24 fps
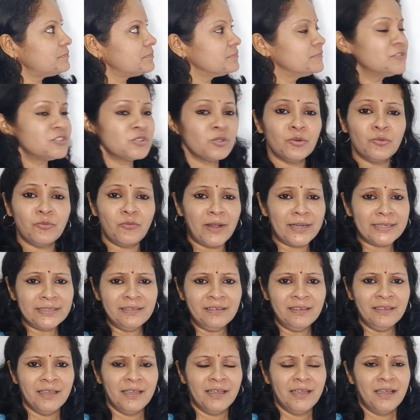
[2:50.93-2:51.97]
So
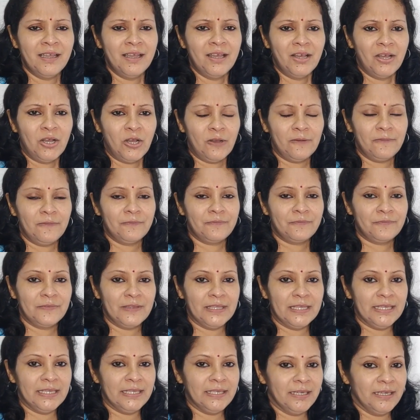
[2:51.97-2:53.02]
one of
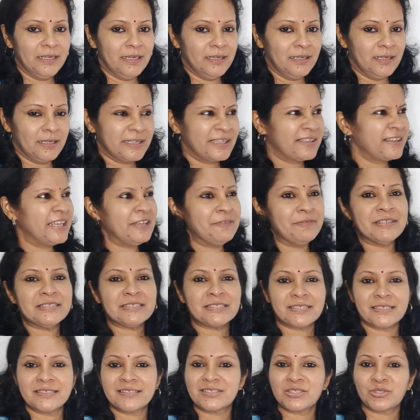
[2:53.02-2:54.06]
the
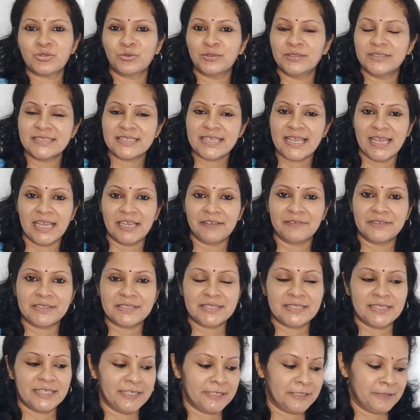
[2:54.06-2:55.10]
grievances students have is
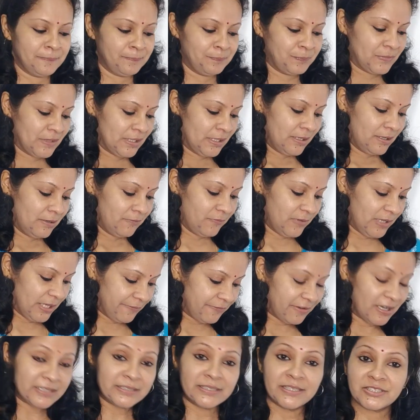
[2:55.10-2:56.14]
that we have
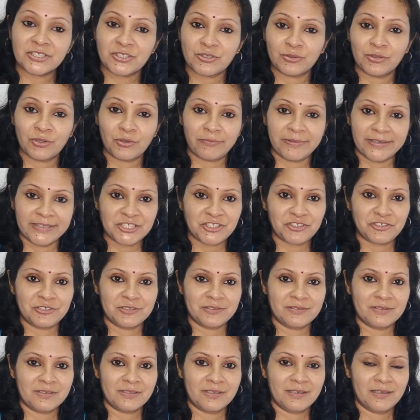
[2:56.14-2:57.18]
understood the
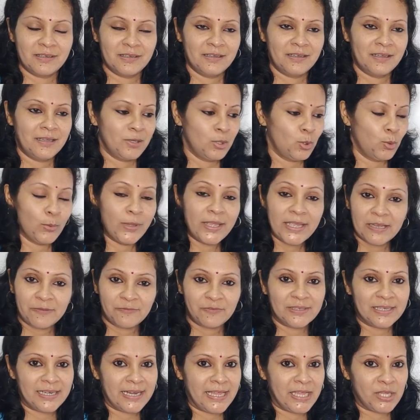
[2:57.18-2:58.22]
question, we have
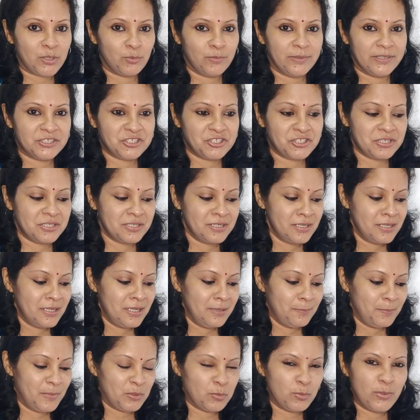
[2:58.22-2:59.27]
the language,
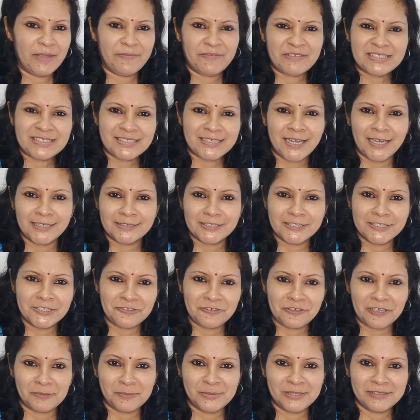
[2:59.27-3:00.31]
but we have a starting
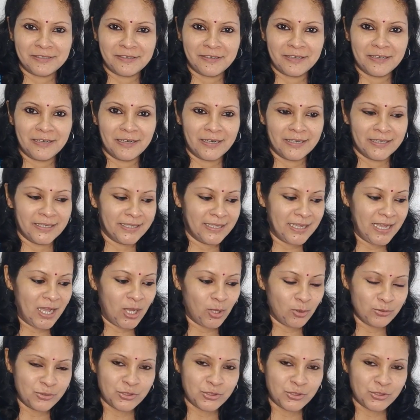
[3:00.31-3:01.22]
trouble regarding how